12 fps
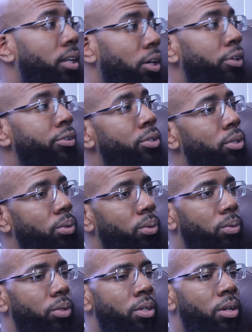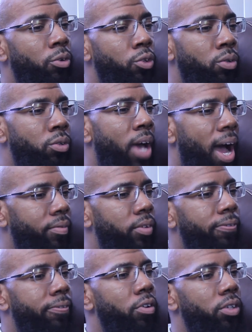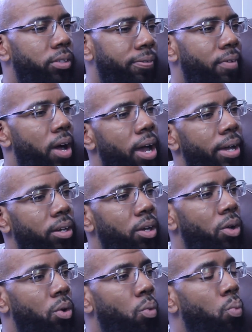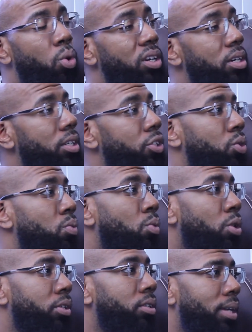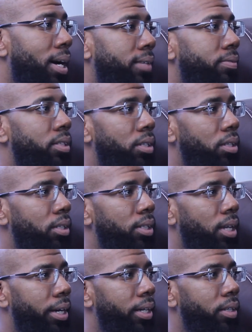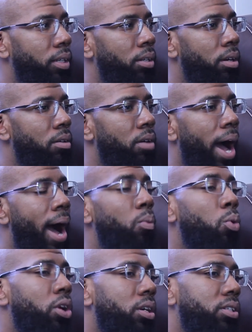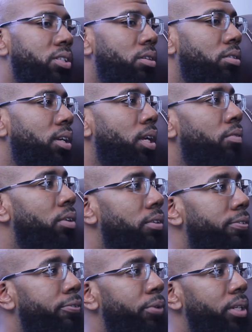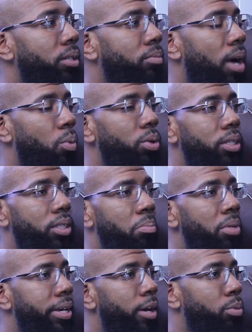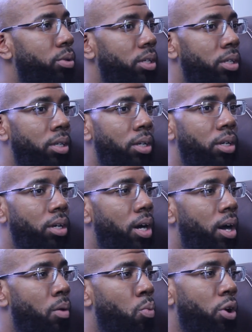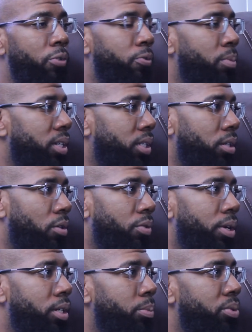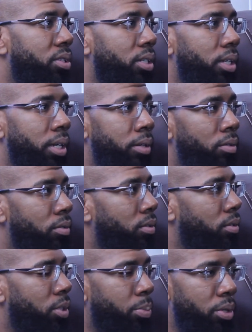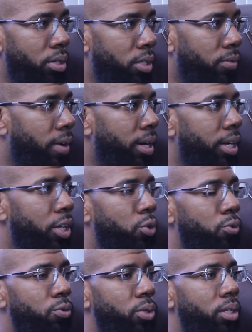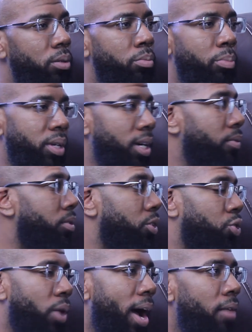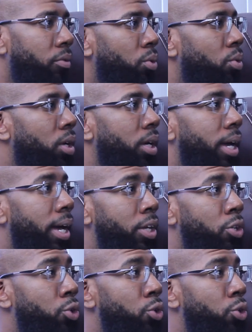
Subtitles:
learn, do. You have to first define what it is you want your life to look like. I wanted a certain level of freedom. I wanted to be able to work for myself 100%, experience financial freedom, be able to travel and